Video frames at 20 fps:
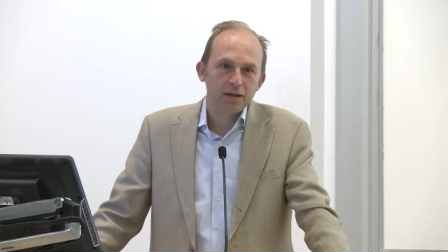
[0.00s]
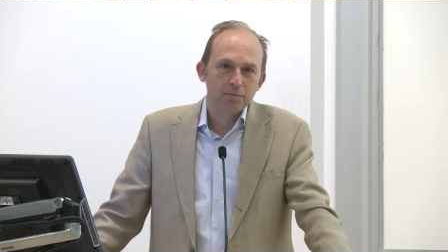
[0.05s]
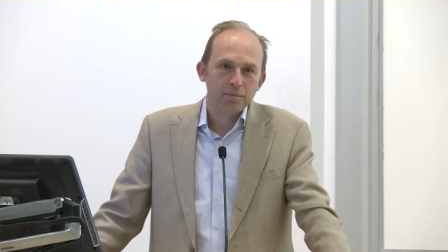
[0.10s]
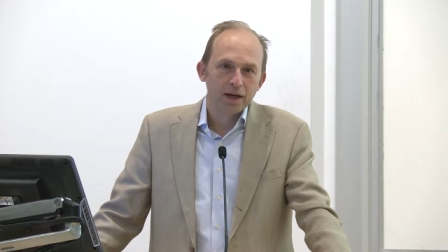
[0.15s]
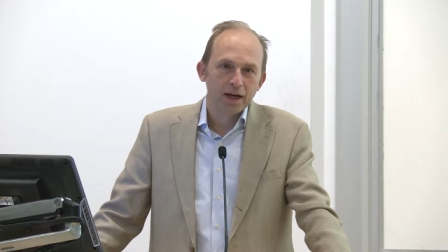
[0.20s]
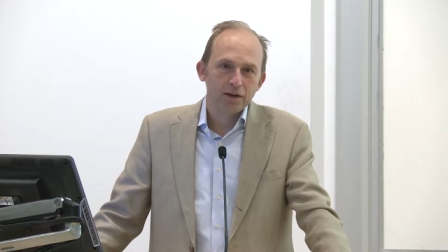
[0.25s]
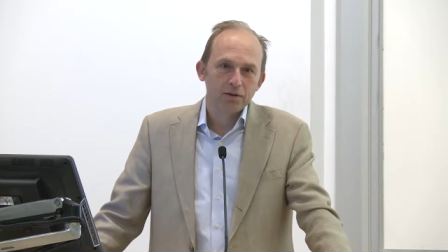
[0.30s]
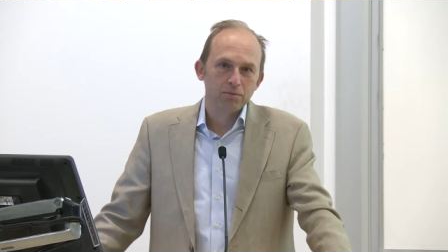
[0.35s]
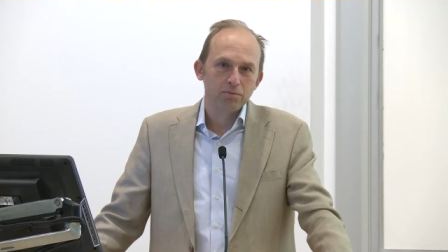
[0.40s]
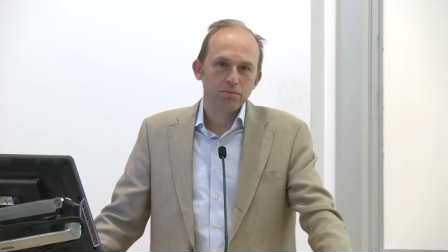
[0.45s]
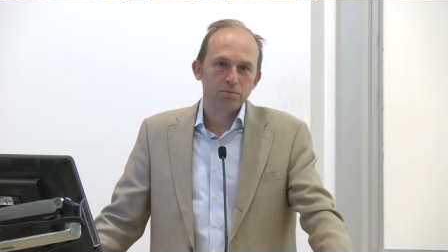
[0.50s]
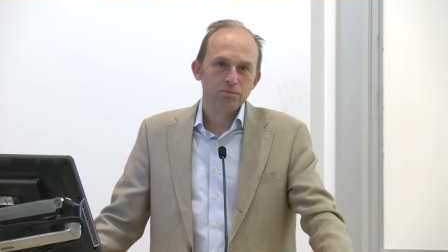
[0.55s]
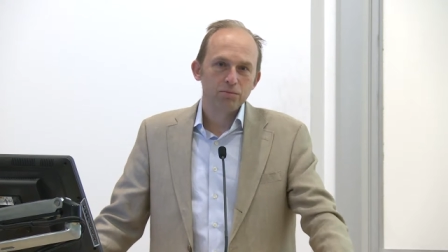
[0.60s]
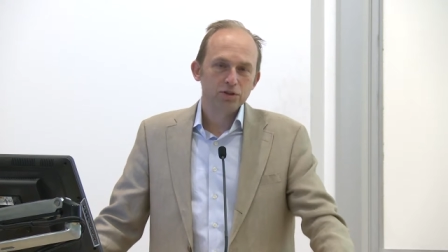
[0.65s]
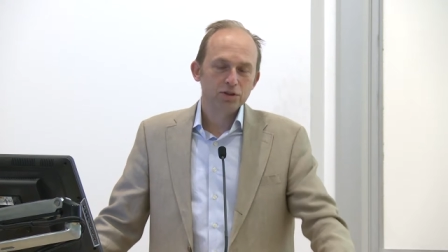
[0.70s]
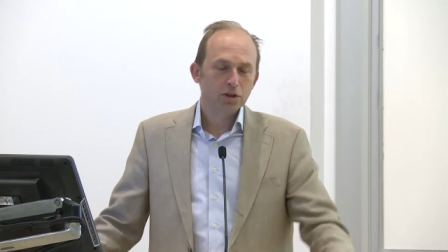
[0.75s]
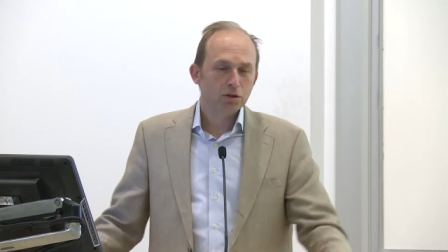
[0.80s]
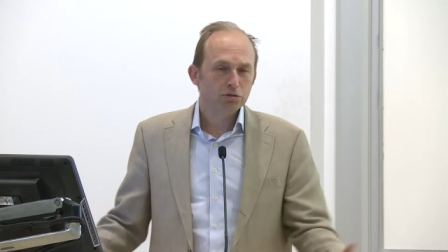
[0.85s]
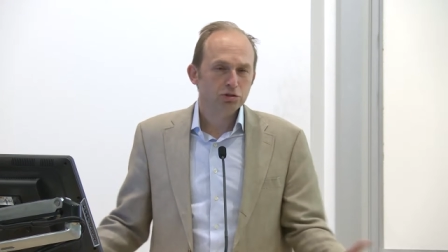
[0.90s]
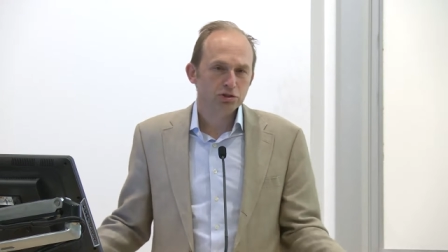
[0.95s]
about
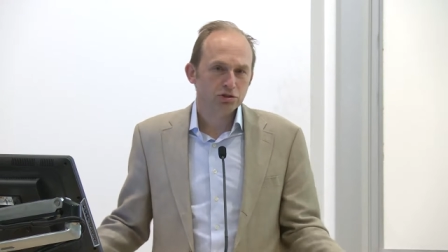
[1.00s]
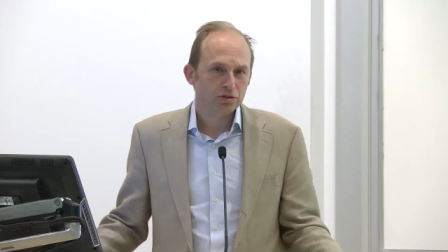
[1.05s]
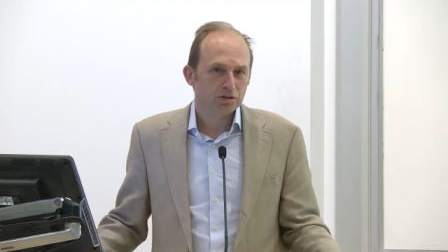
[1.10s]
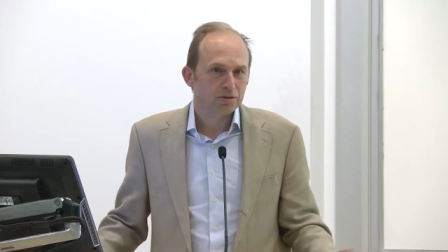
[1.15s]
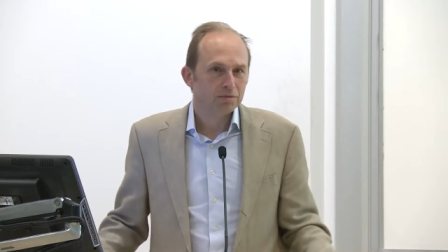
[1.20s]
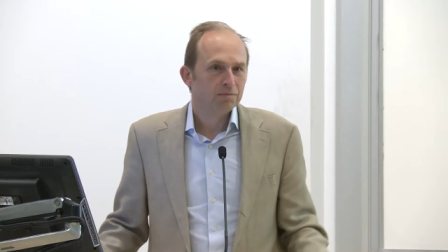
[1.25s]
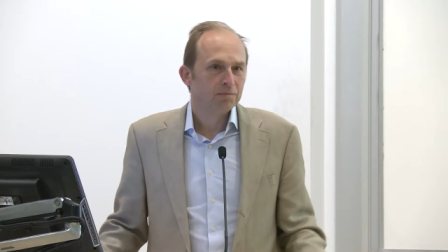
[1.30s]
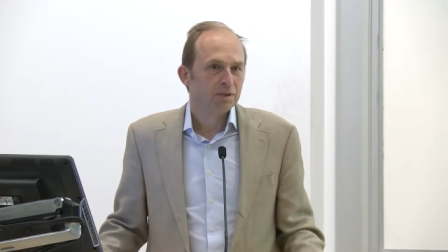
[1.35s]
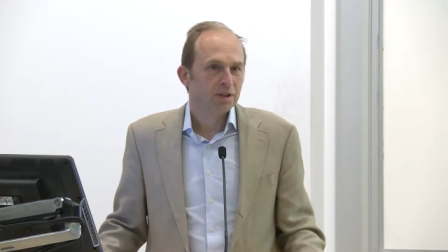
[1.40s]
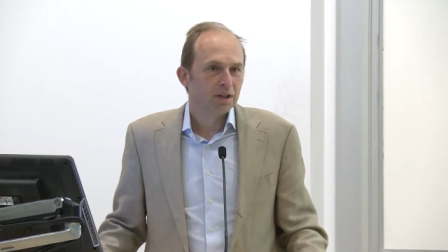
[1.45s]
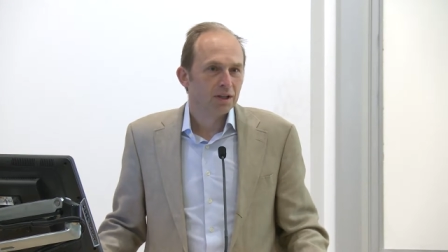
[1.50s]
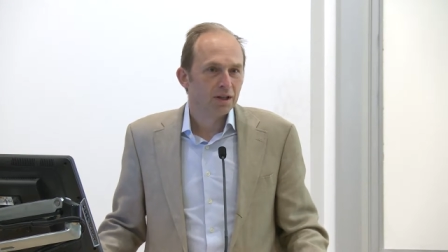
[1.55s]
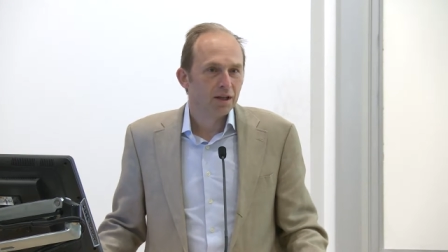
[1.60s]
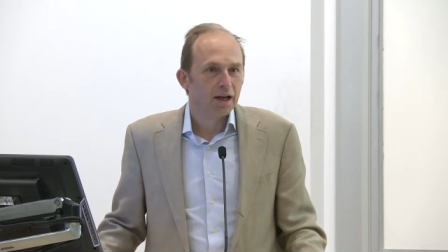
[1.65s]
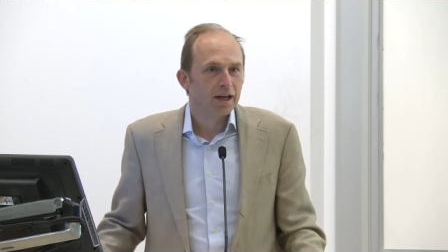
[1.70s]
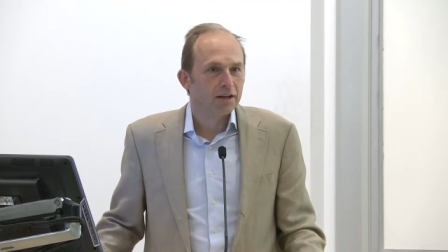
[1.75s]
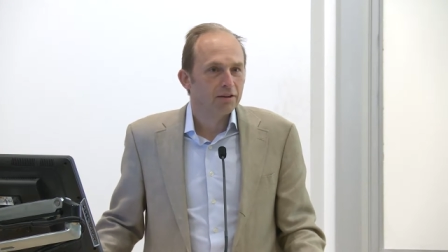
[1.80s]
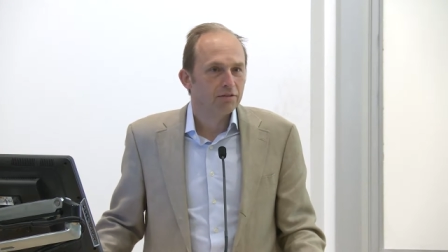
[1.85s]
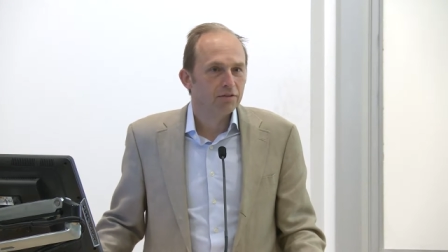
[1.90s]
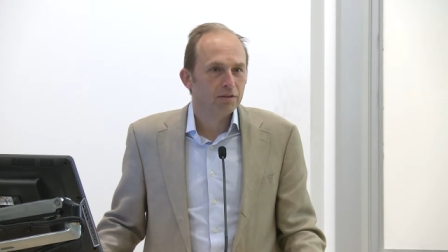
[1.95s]
social
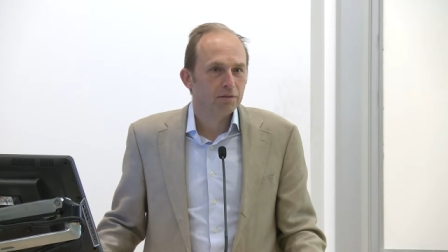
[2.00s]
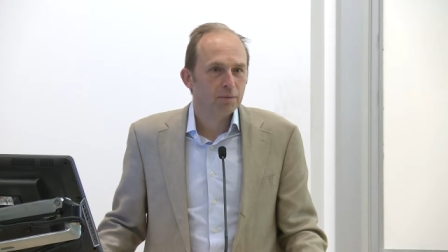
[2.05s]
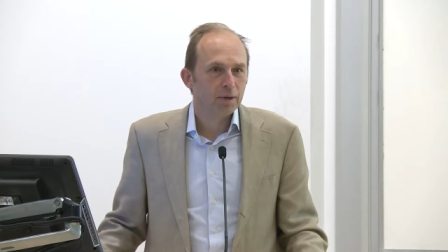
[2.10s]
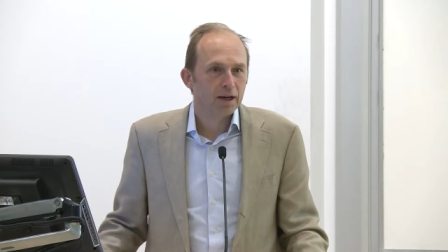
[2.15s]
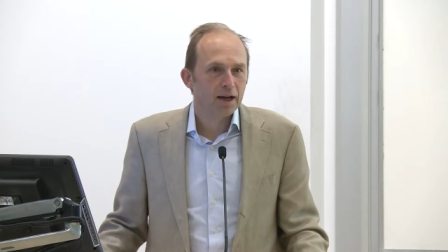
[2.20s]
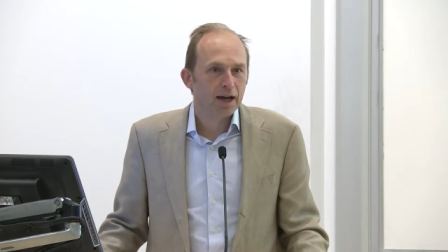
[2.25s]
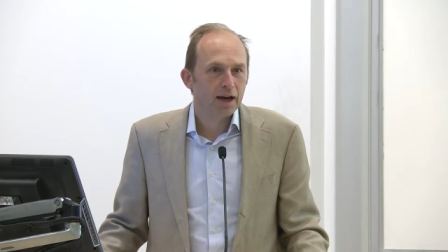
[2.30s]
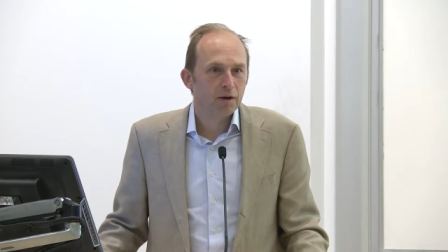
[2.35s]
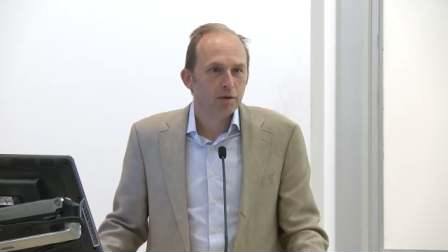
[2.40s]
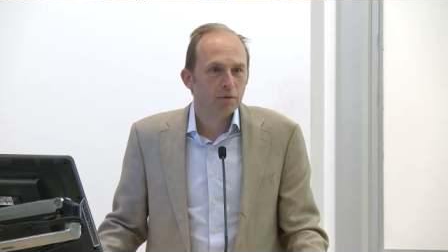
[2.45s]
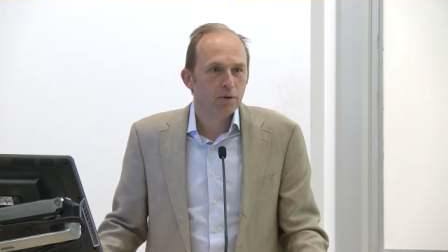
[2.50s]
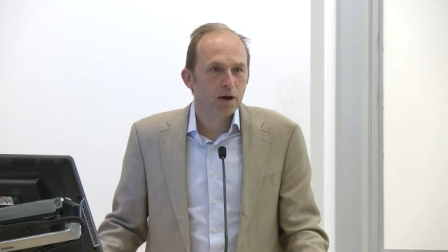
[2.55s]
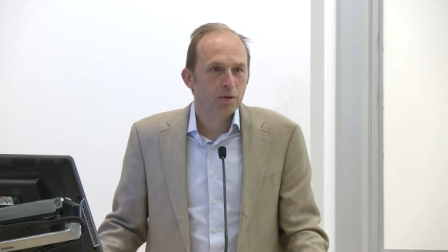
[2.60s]
life, about how,